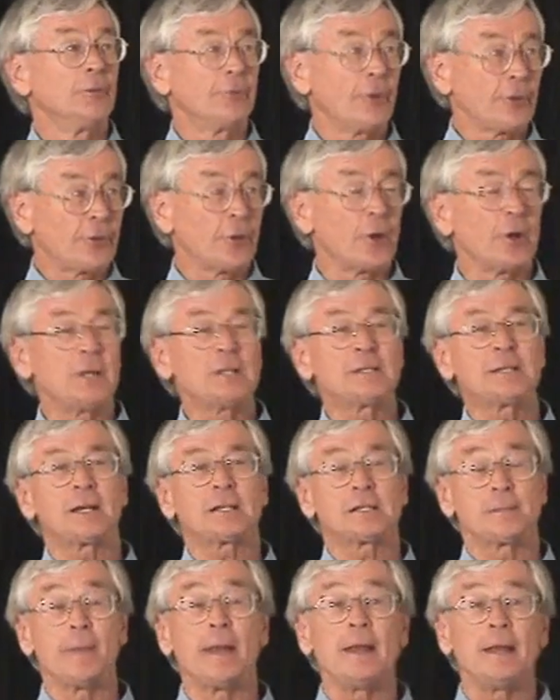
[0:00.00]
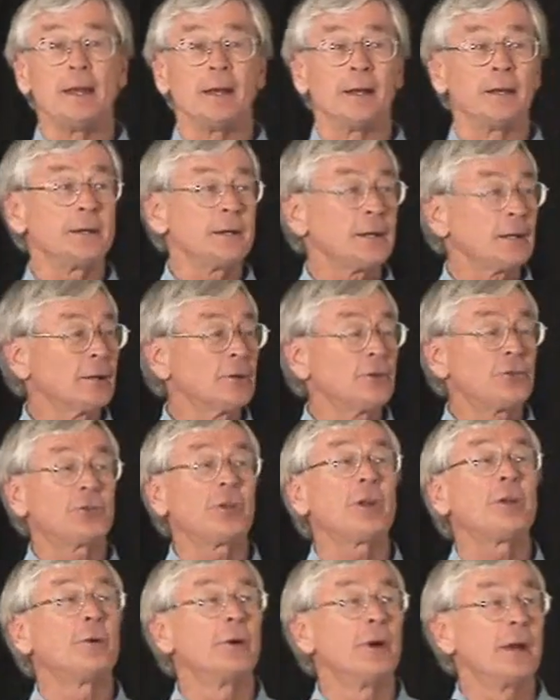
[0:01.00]
for 36 million,
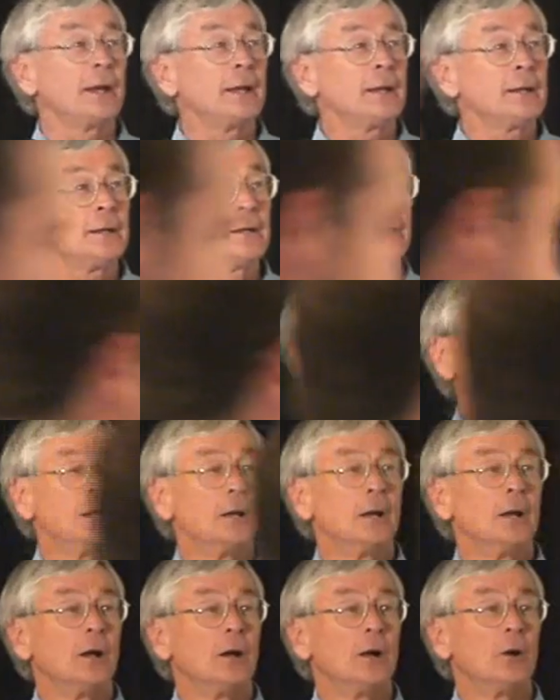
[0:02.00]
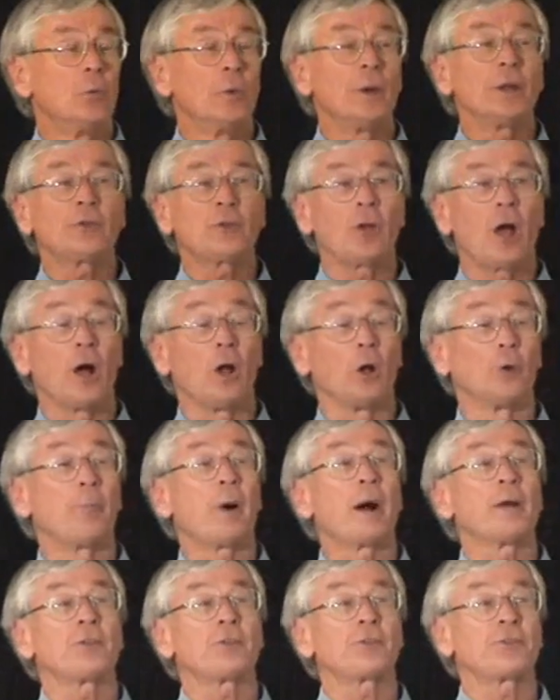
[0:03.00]
considering we're told
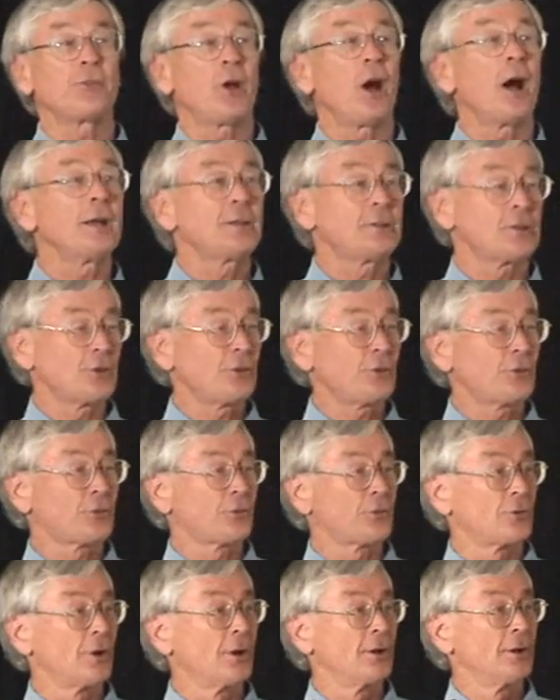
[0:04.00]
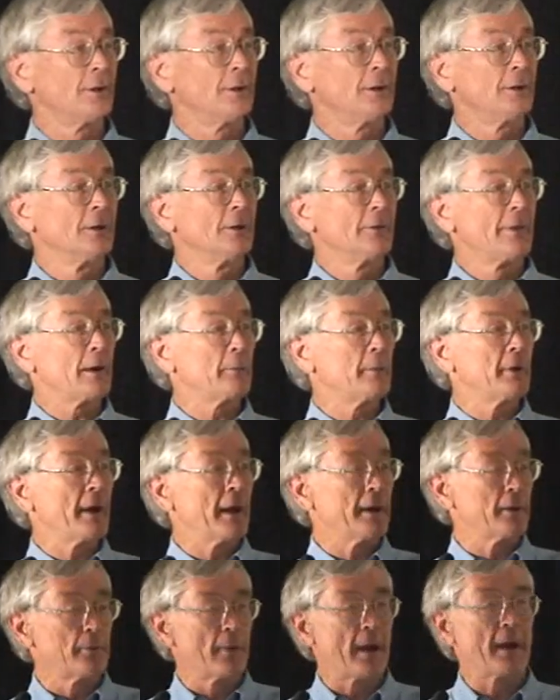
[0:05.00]
by the scientists that we're
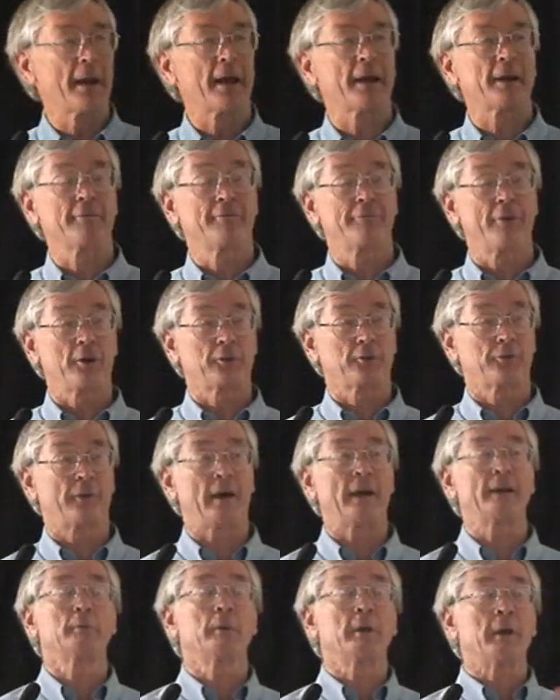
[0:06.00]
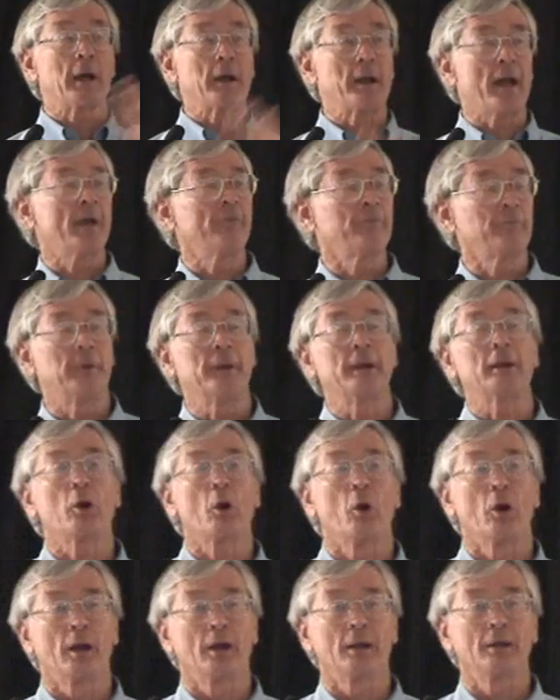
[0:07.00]
going to run out of phosphate, we're going to have peak
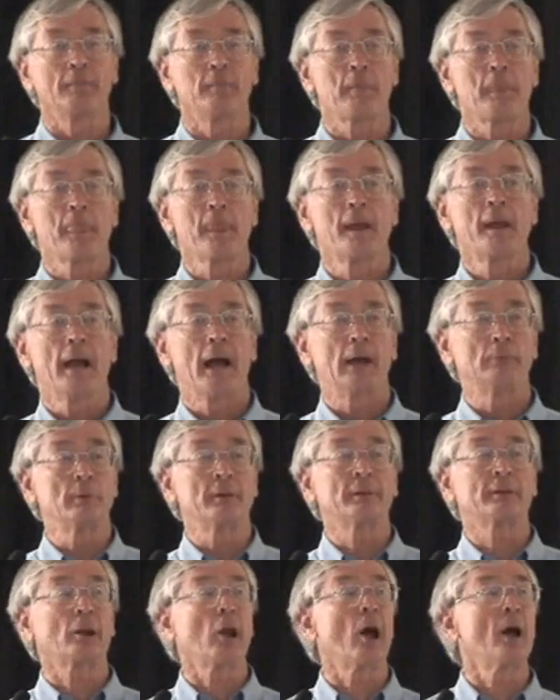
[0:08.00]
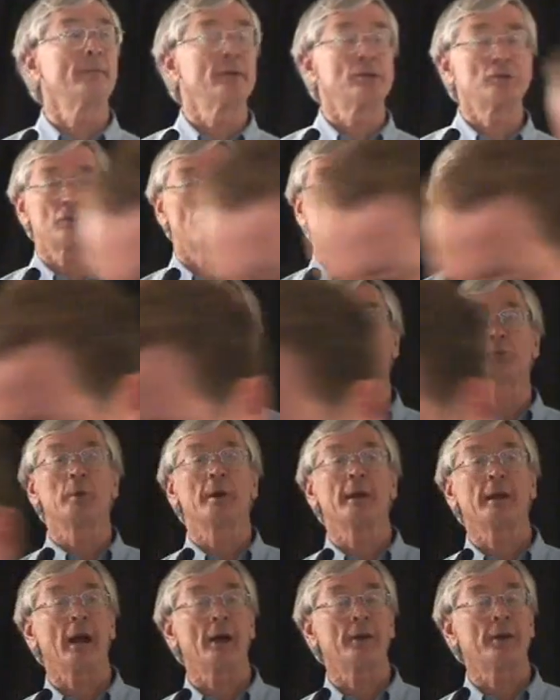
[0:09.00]
oil, and with climate change
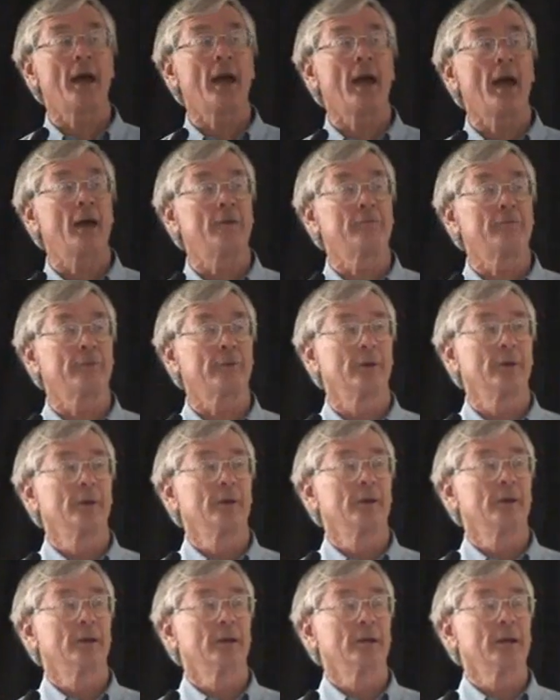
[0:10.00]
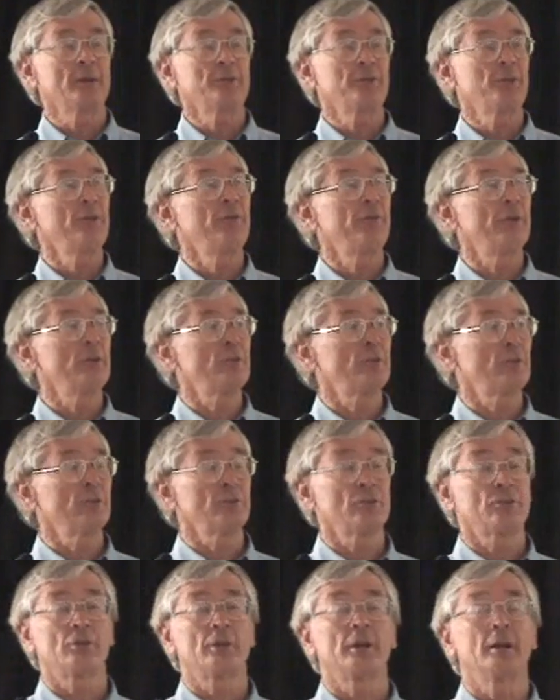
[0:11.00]
we're going to have less
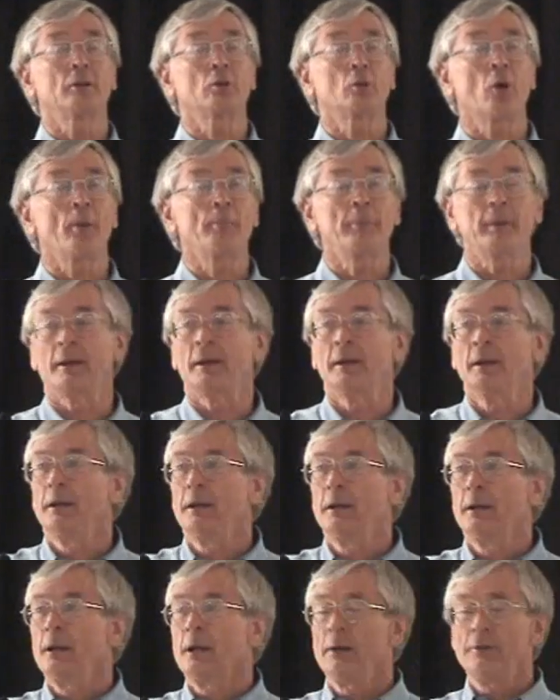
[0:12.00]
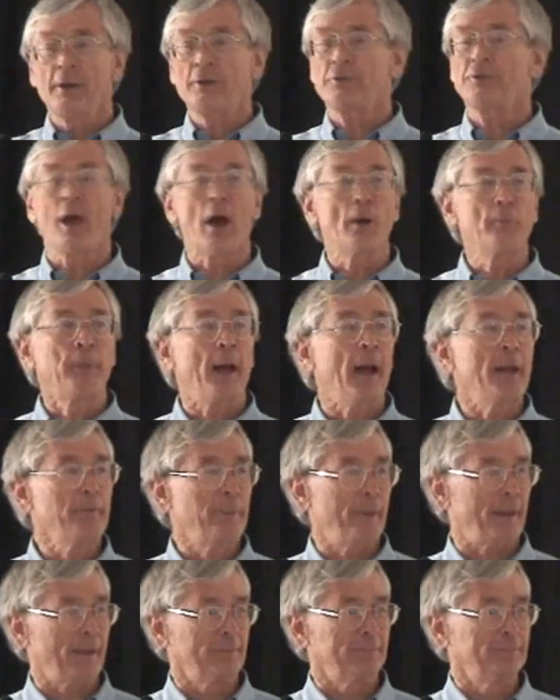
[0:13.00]
efficiency in cropping. There's no
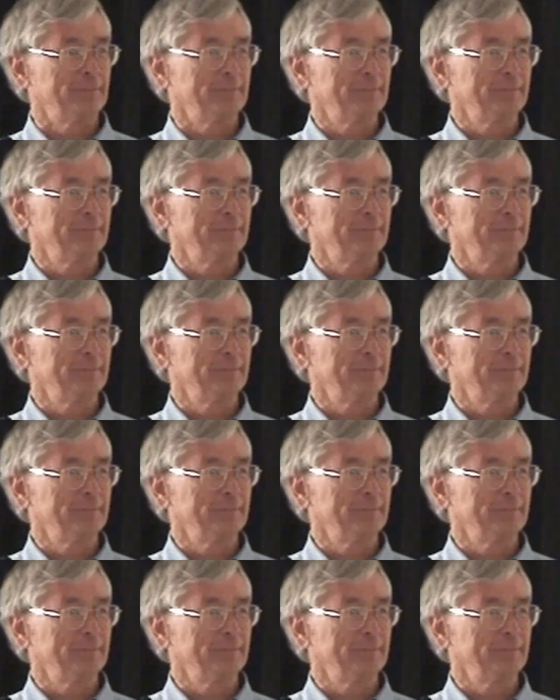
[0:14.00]
paper.